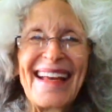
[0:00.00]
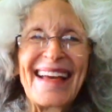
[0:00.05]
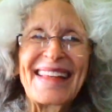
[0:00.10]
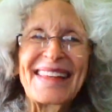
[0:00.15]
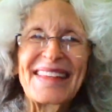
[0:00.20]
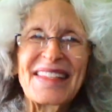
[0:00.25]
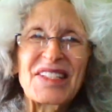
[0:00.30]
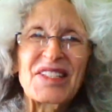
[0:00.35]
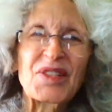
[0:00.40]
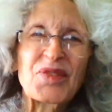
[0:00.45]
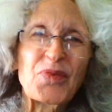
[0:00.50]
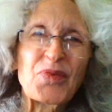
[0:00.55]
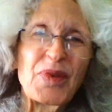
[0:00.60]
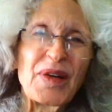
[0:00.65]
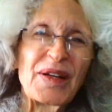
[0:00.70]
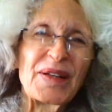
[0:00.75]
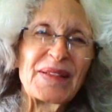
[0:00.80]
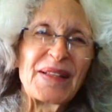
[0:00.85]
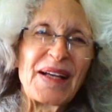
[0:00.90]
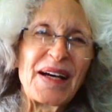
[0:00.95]
And this is
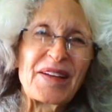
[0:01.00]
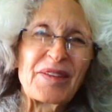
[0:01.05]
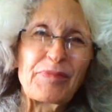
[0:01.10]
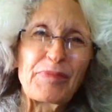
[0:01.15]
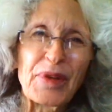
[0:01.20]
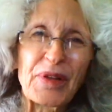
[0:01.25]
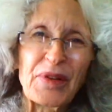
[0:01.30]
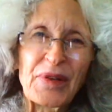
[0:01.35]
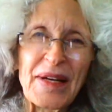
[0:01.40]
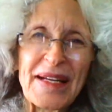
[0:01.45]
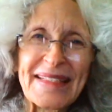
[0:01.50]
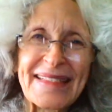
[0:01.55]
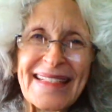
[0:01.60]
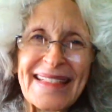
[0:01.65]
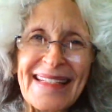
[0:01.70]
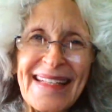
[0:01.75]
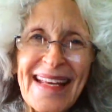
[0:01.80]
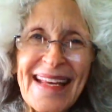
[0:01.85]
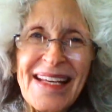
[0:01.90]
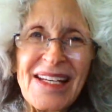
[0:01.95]
where a lot of
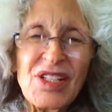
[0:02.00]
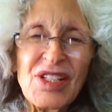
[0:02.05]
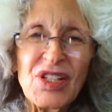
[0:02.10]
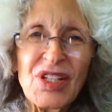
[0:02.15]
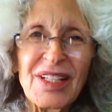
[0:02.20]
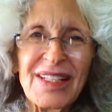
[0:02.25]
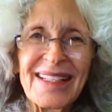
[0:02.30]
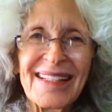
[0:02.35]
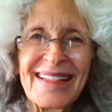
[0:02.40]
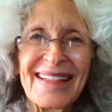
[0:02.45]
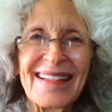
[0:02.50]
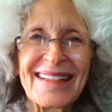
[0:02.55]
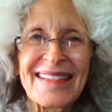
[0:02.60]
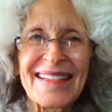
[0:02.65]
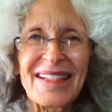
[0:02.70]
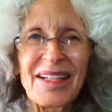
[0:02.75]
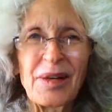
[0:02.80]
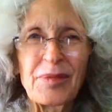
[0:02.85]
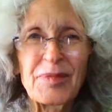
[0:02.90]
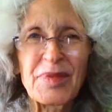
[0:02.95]
procrastination in
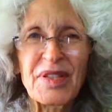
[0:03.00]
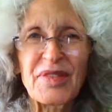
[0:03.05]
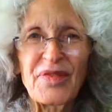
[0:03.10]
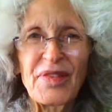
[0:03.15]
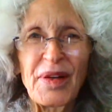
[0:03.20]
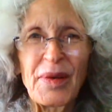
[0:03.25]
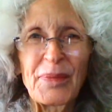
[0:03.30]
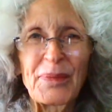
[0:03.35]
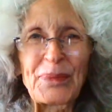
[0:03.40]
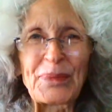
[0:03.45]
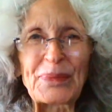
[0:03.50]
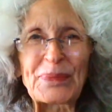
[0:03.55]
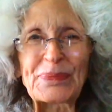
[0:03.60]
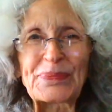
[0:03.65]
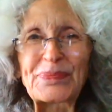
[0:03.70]
us comes from.